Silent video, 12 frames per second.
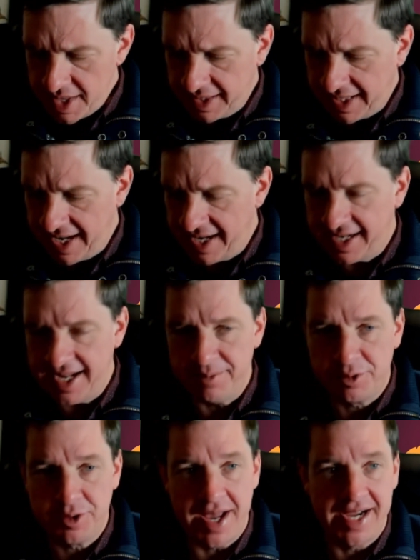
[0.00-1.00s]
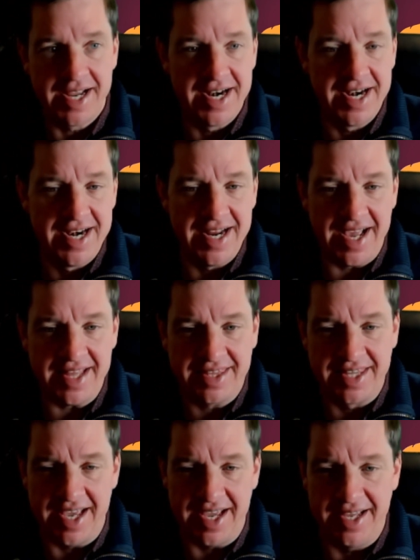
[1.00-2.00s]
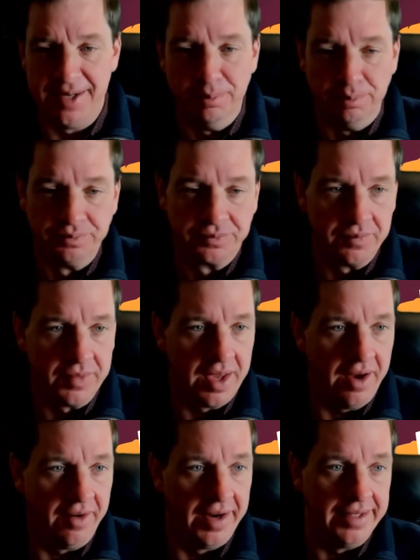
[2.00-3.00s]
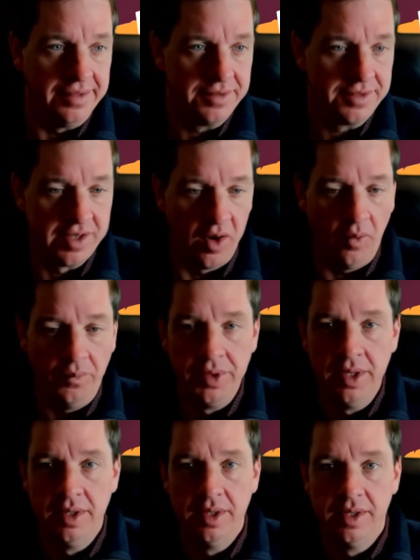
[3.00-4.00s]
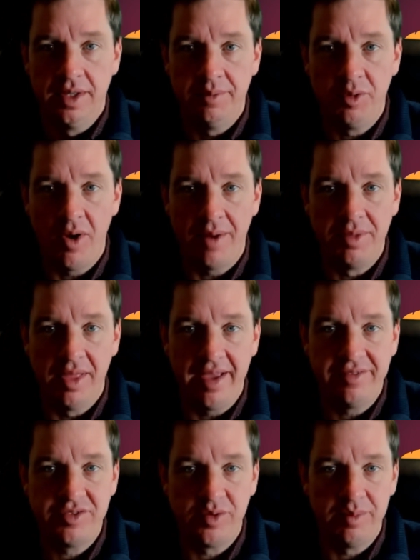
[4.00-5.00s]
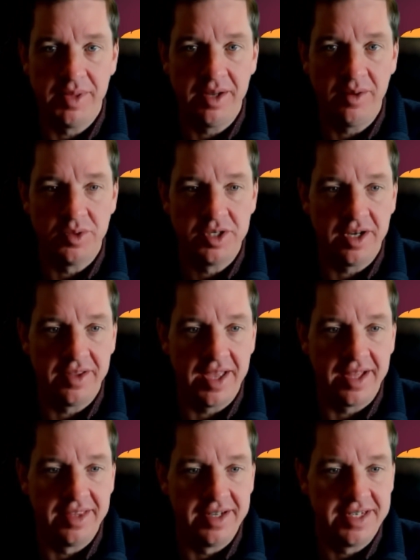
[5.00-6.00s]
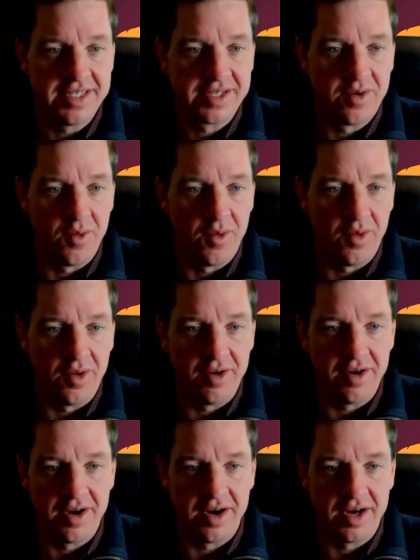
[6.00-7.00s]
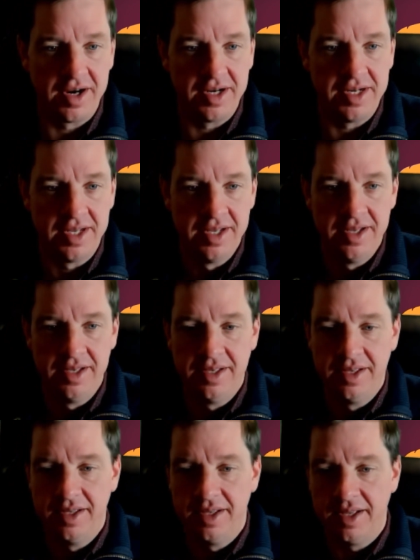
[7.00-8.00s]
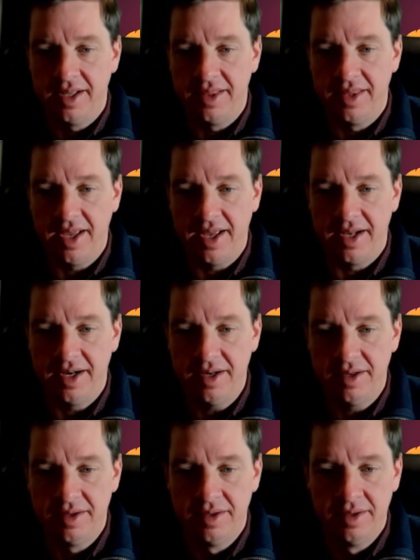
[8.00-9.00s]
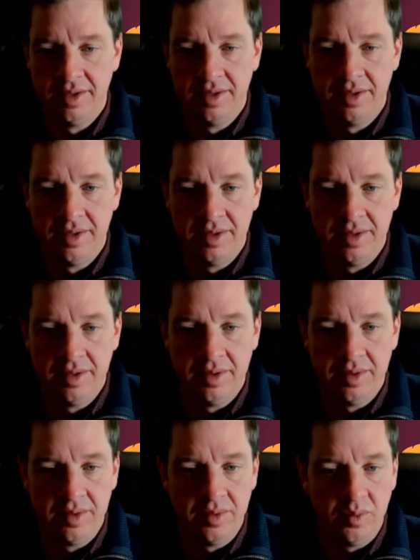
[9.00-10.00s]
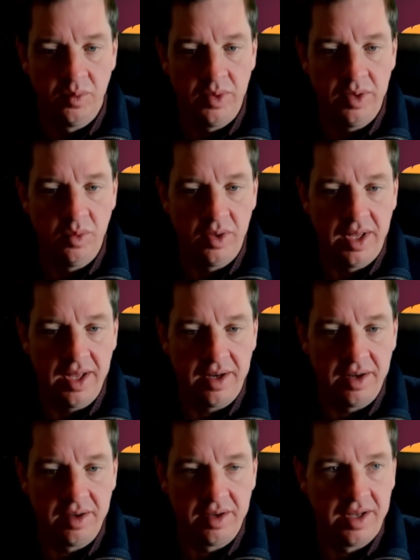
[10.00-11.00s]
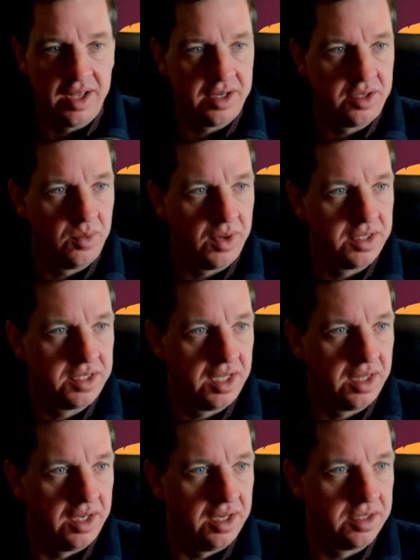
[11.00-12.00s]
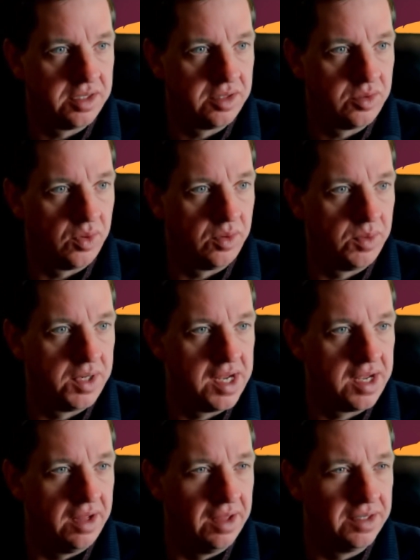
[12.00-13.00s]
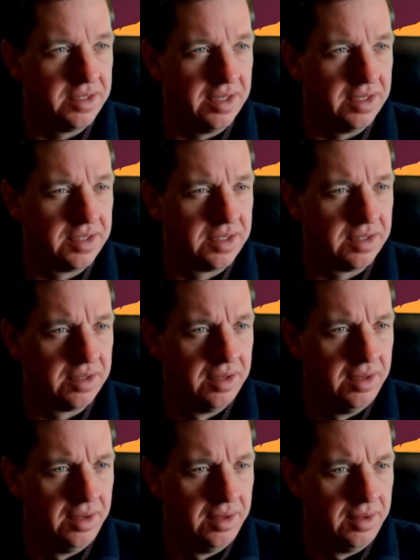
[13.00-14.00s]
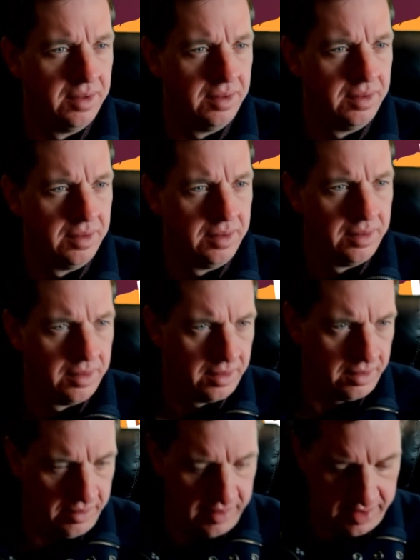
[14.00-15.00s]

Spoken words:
Can't keep track of nothing. All right. So, let me grab the live stream link. We'll share that in the Discord. And then we will get to our silliness, to our ridiculousness. All right.